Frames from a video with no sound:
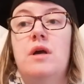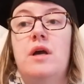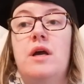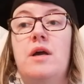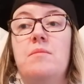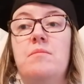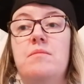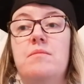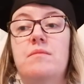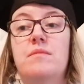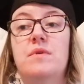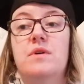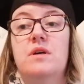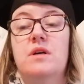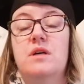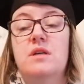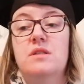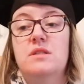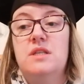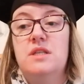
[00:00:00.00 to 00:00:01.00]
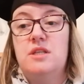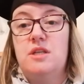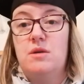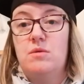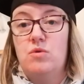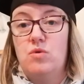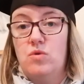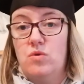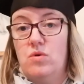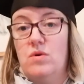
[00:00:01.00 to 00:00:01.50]
um,
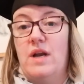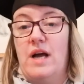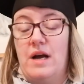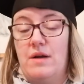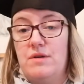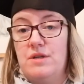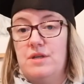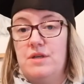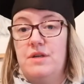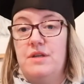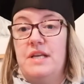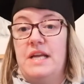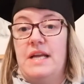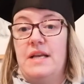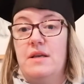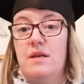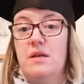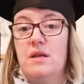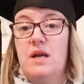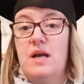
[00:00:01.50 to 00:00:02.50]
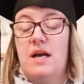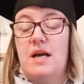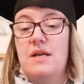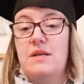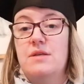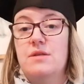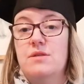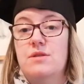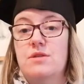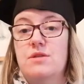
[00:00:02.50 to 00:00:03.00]
continue all our learning
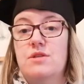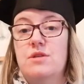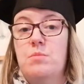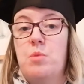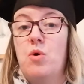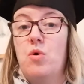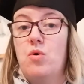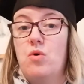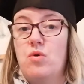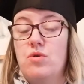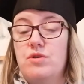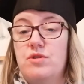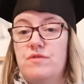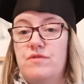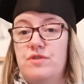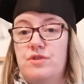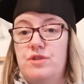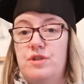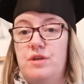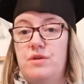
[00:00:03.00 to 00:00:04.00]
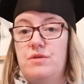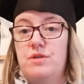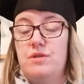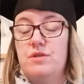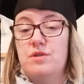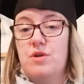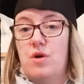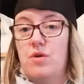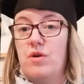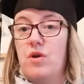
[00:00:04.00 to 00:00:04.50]
and support for
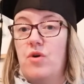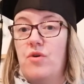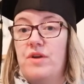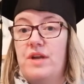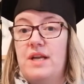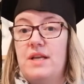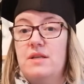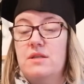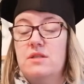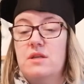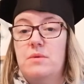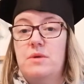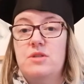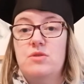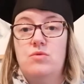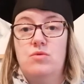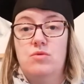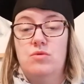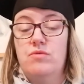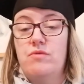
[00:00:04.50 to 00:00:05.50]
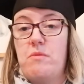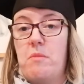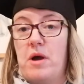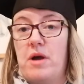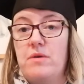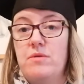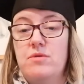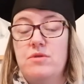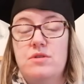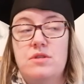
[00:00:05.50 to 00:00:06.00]
students online, so it's all
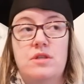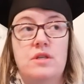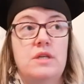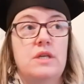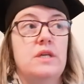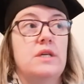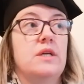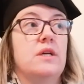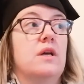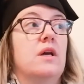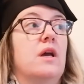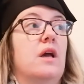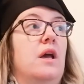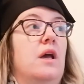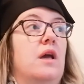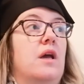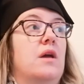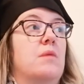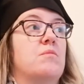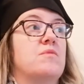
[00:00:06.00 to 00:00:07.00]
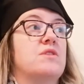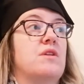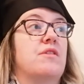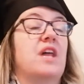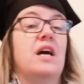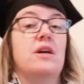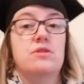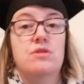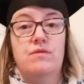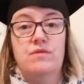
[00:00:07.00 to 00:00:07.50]
remote. Um, so
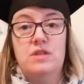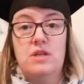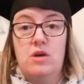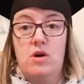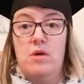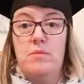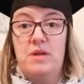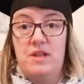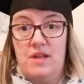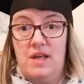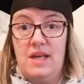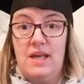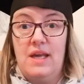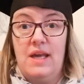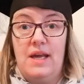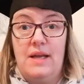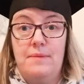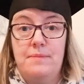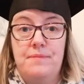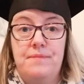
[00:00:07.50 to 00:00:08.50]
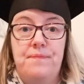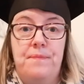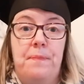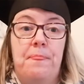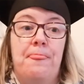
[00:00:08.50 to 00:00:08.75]
that's obviously got me thinking